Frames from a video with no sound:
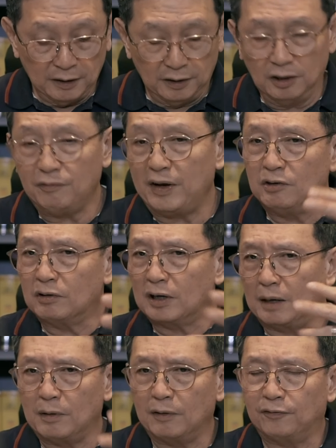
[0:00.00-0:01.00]
You know, when you
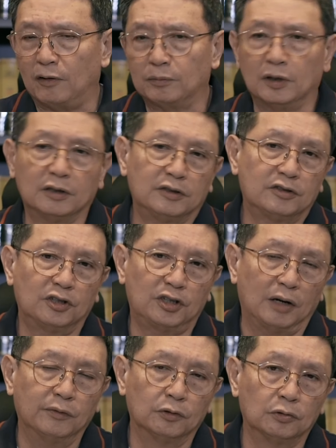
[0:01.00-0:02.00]
come up from the
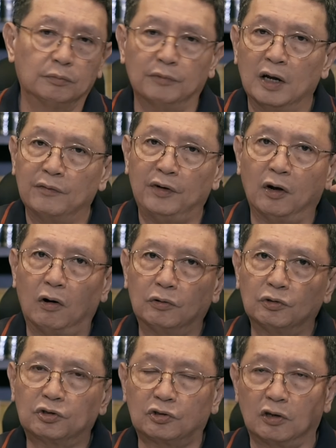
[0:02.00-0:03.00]
shower room with all
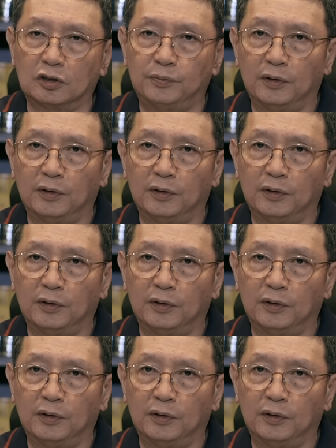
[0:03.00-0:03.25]
those thoughts,